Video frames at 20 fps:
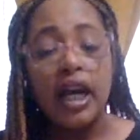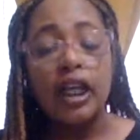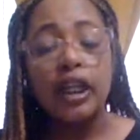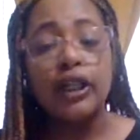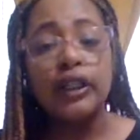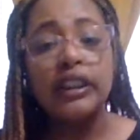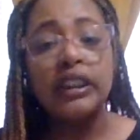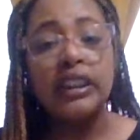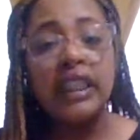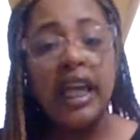
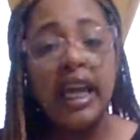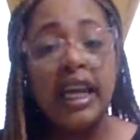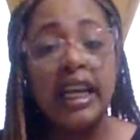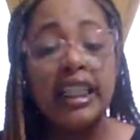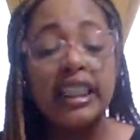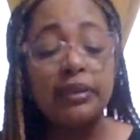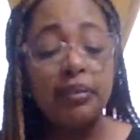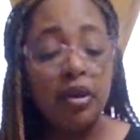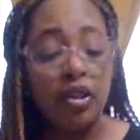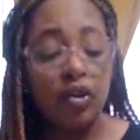You're slaying
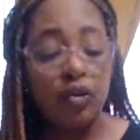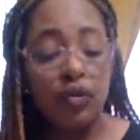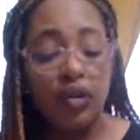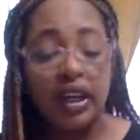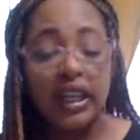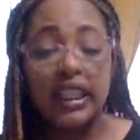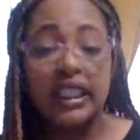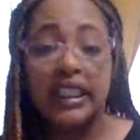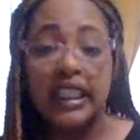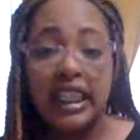these
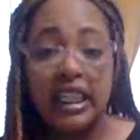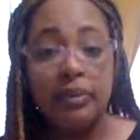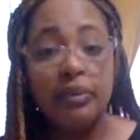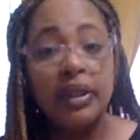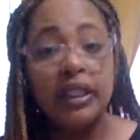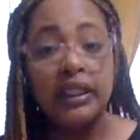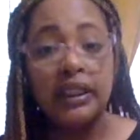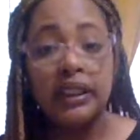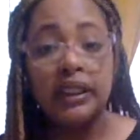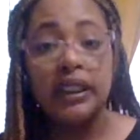motherfucking
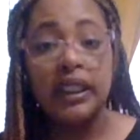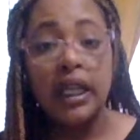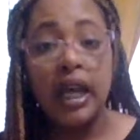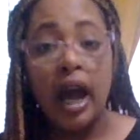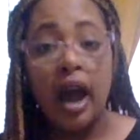demons,